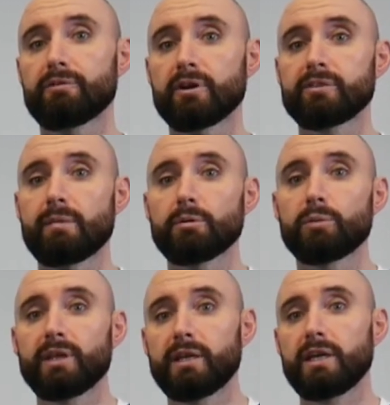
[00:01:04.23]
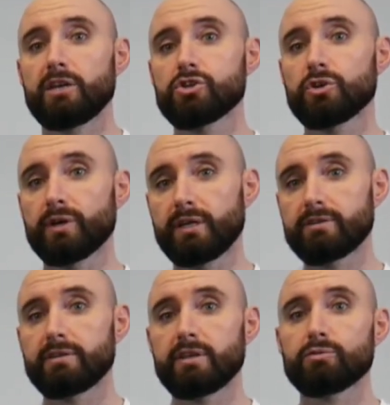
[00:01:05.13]
for example, within a
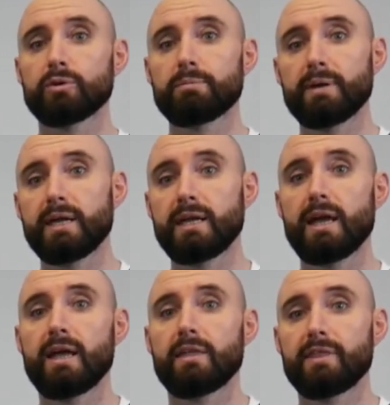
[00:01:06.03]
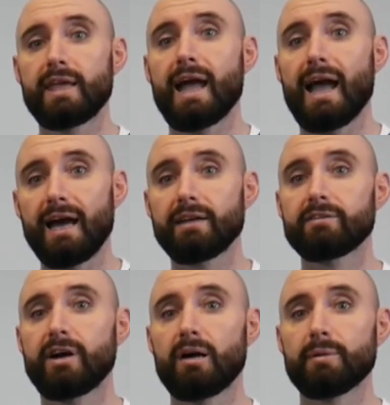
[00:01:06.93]
joint, this would be the
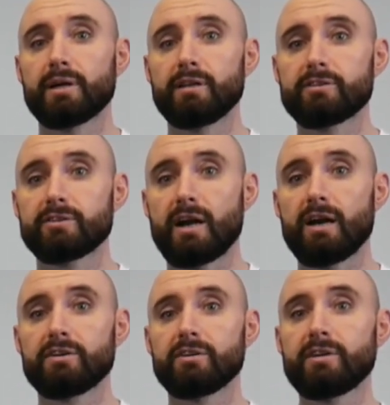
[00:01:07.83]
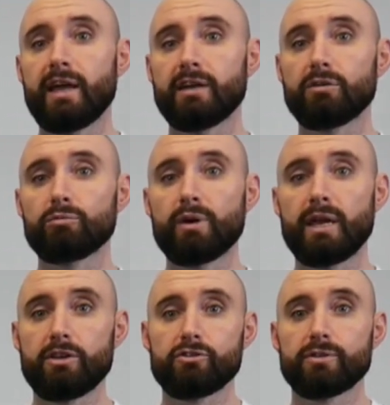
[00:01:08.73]
anatomical start to end
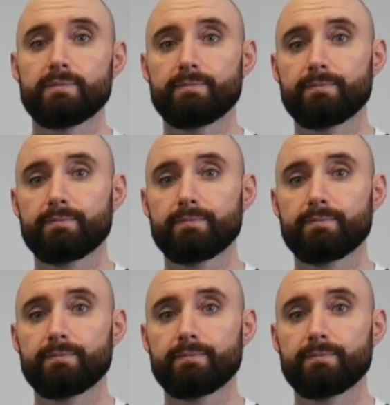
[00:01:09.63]
range.